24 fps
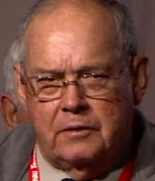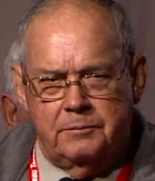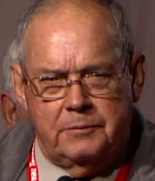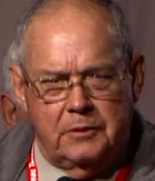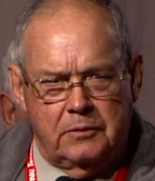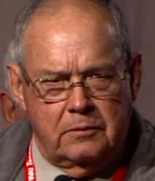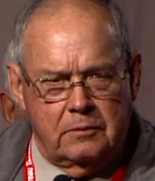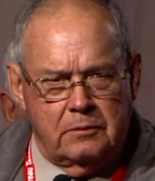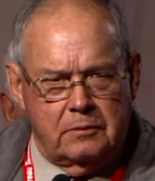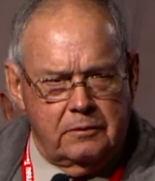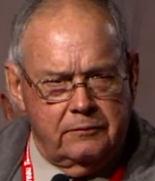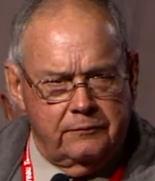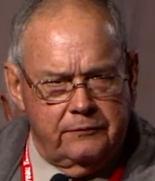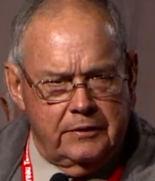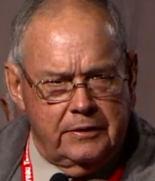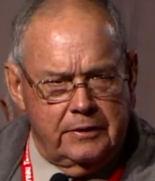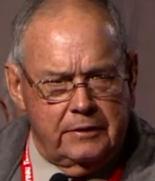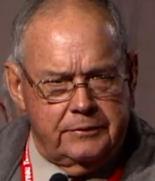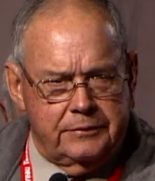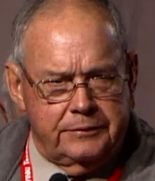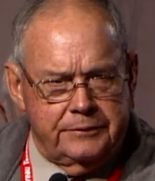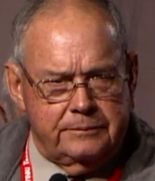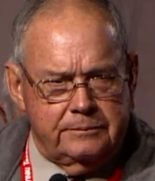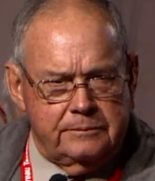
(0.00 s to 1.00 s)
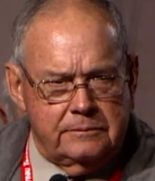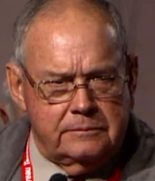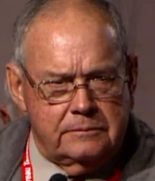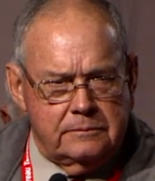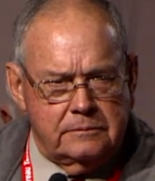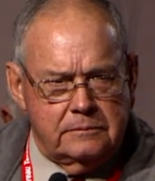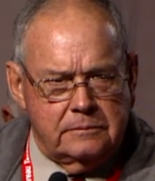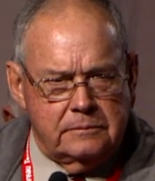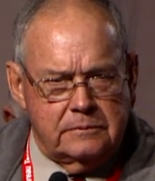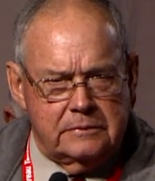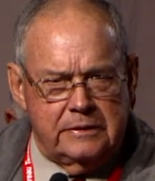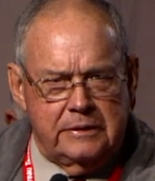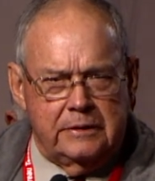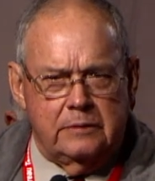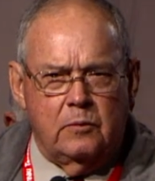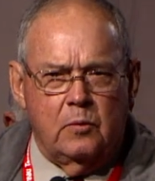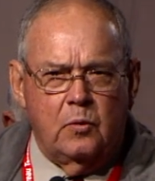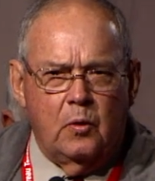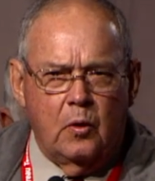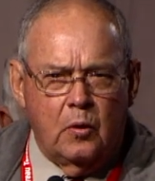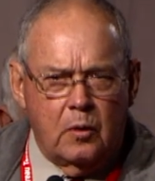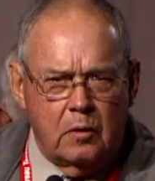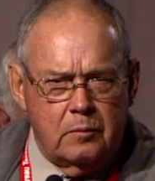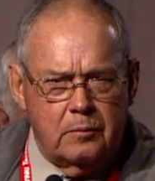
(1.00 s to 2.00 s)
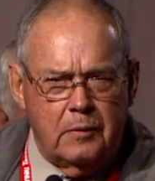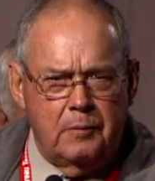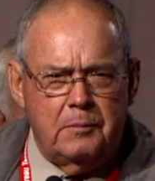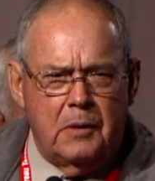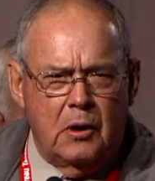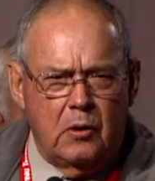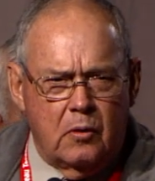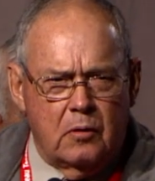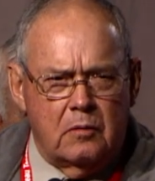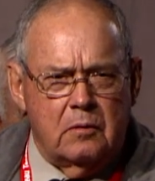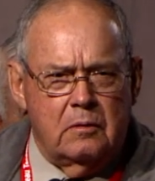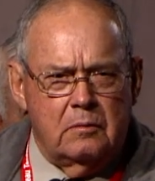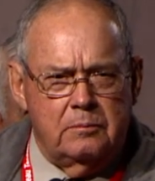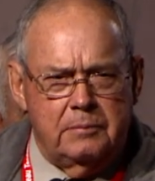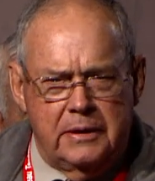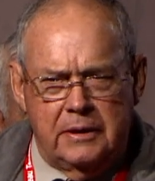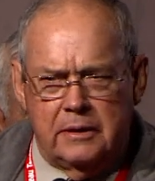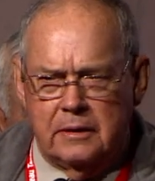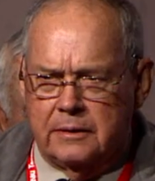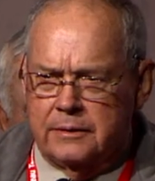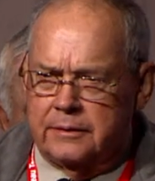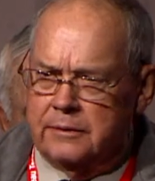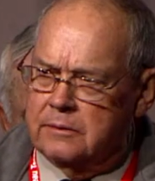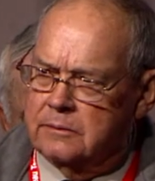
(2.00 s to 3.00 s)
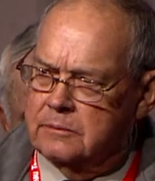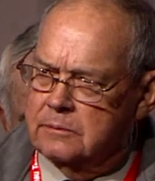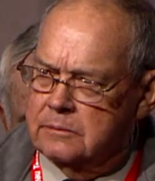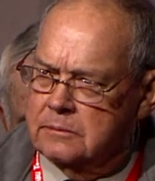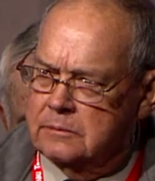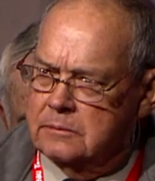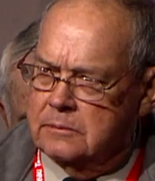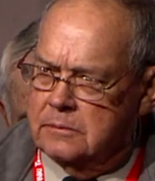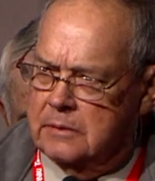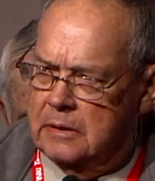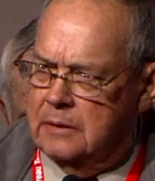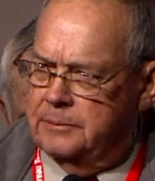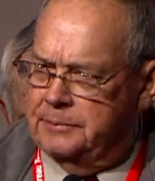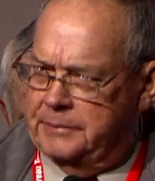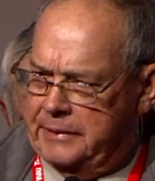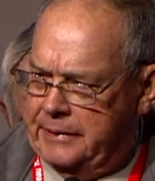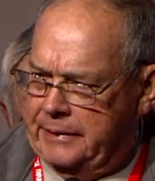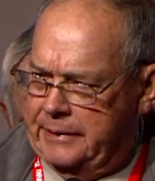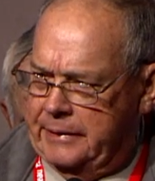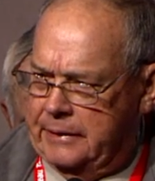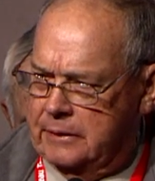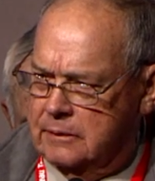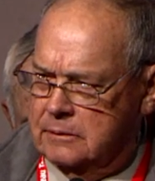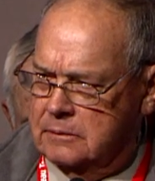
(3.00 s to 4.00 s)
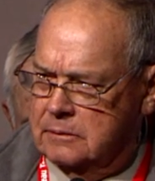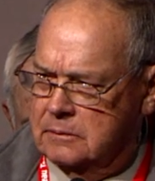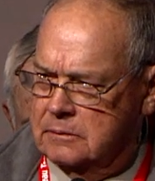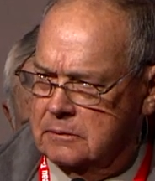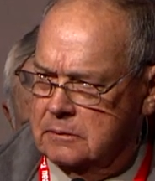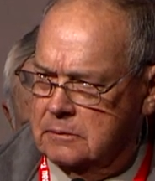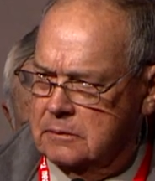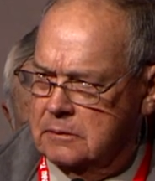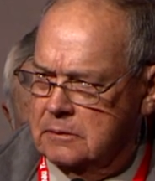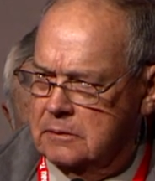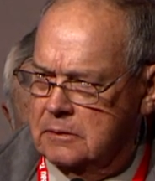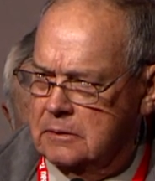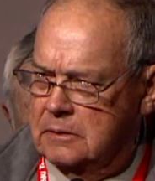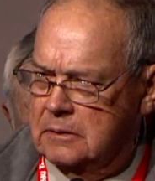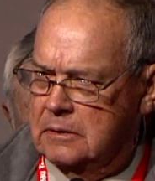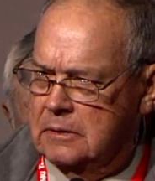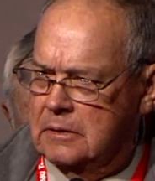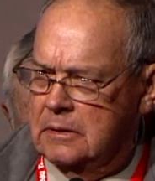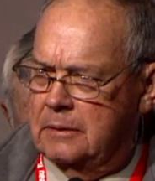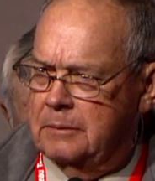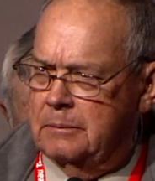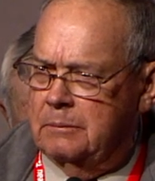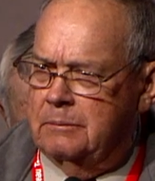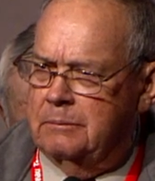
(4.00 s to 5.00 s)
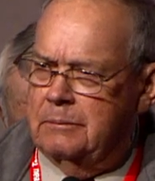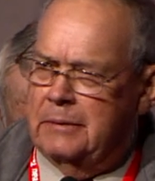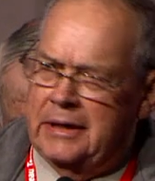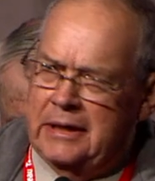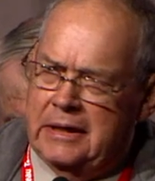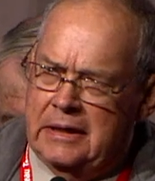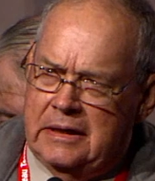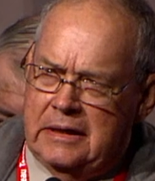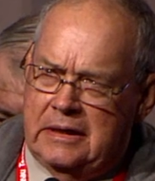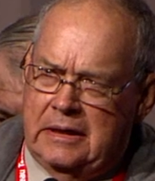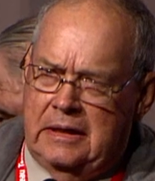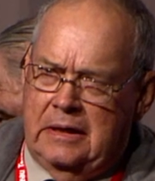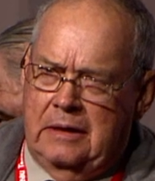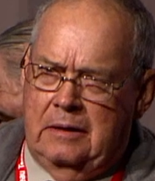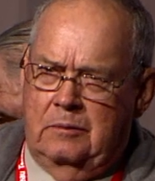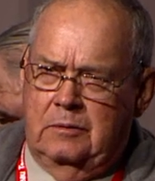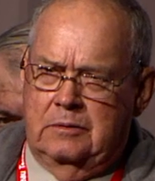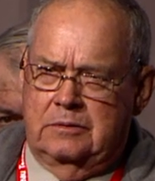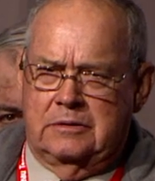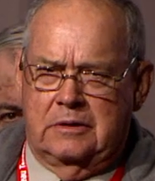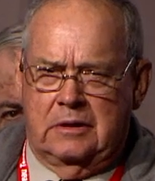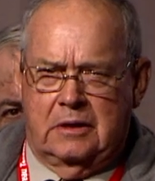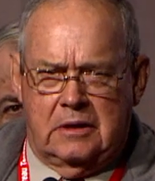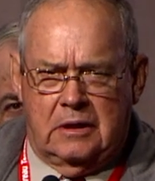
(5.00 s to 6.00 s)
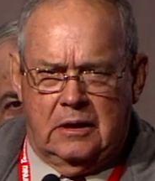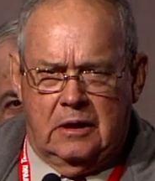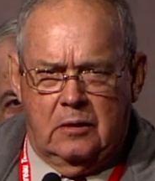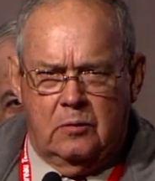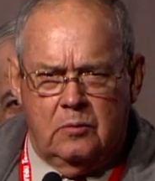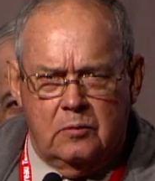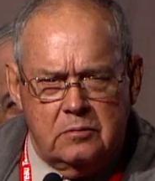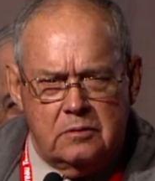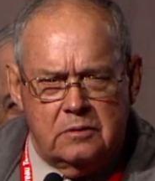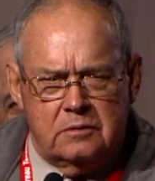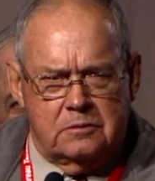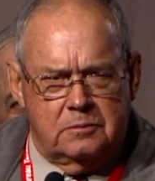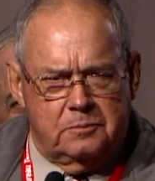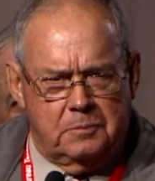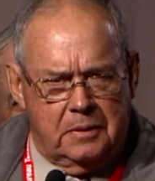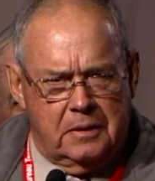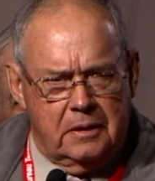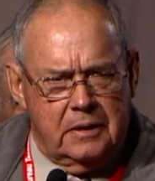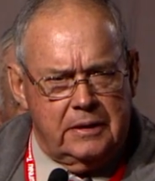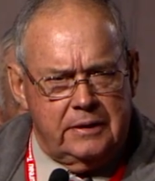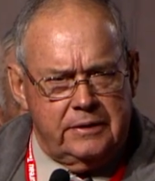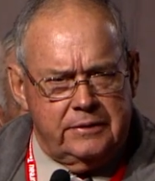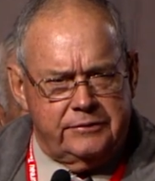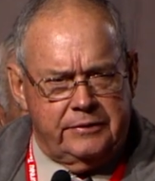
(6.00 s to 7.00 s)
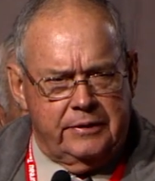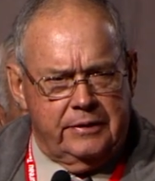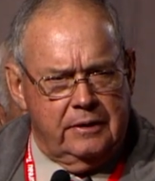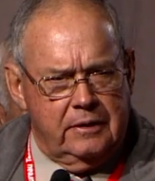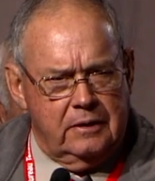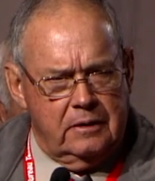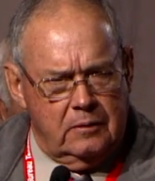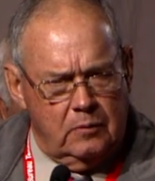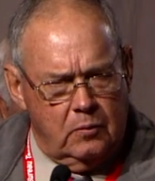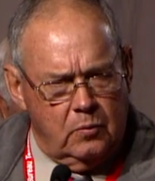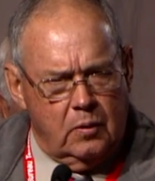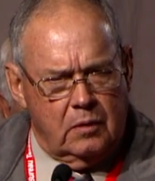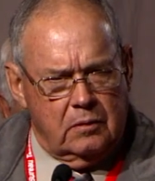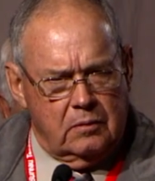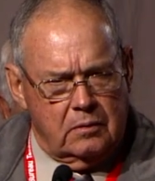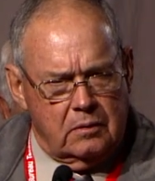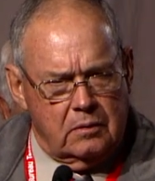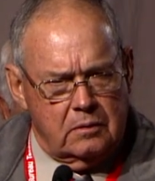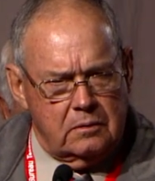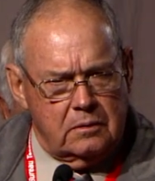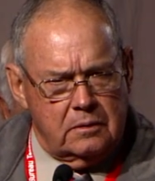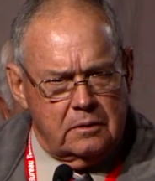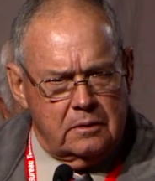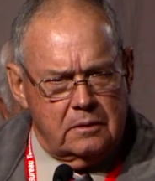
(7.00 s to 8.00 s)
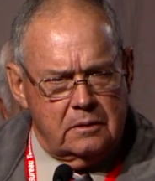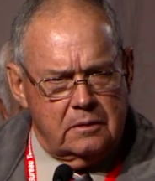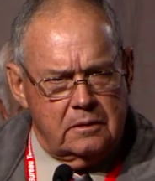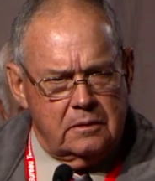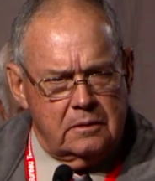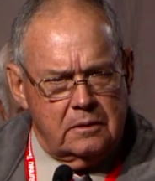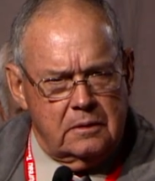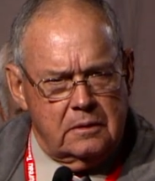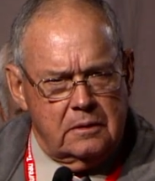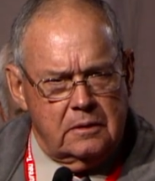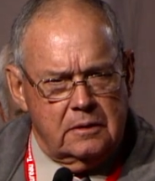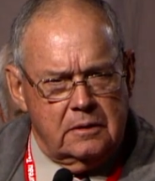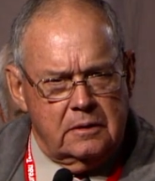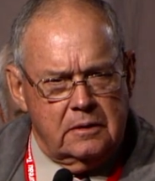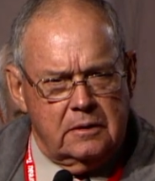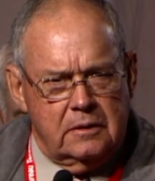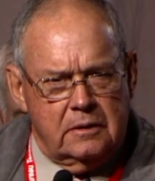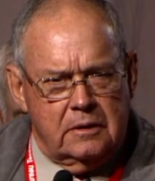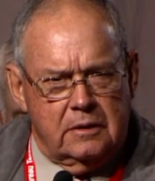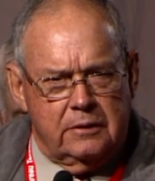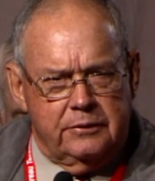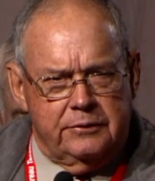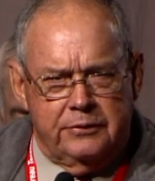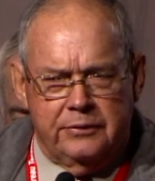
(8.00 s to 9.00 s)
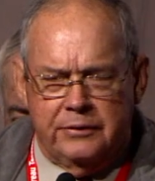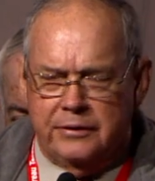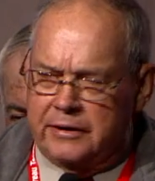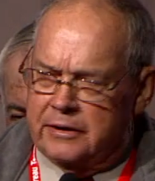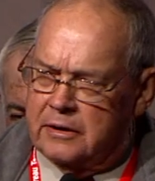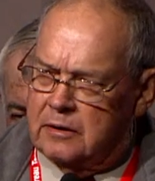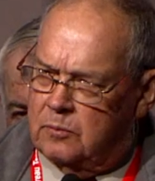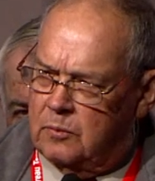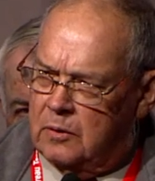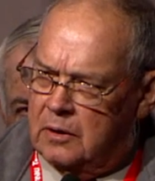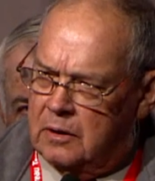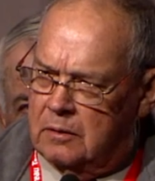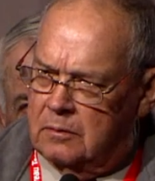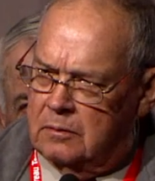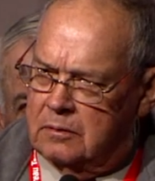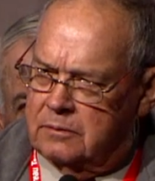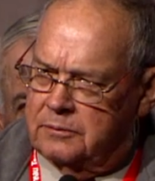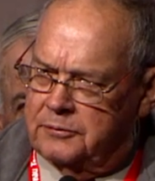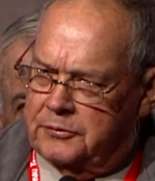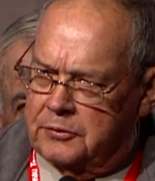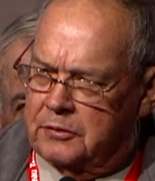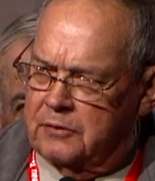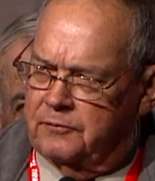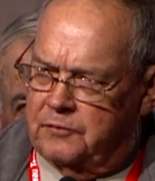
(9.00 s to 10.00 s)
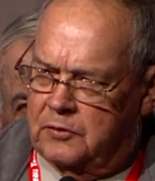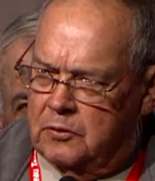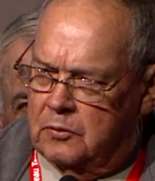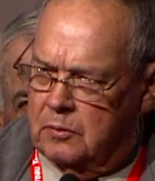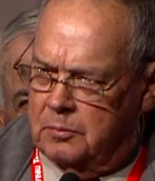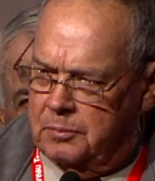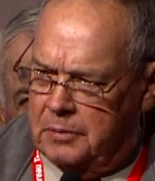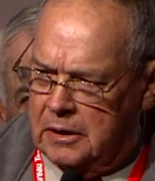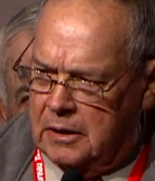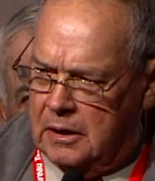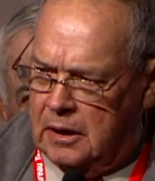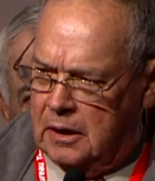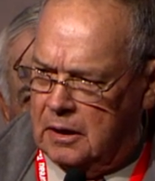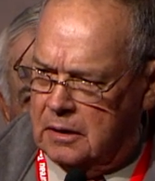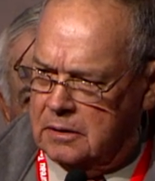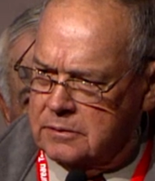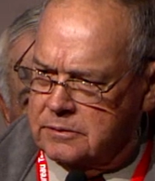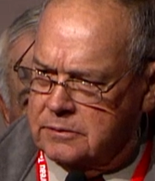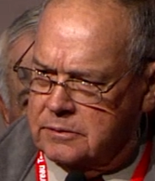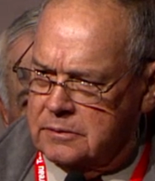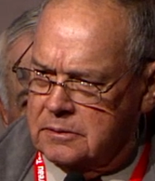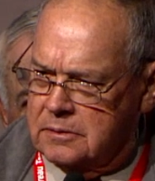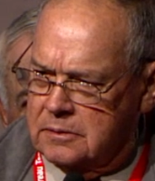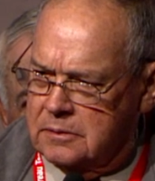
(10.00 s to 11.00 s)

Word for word: Bureau Convention in the War Memorial Building uptown. Man, that was the coldest place in the world. And you had to walk three or four blocks.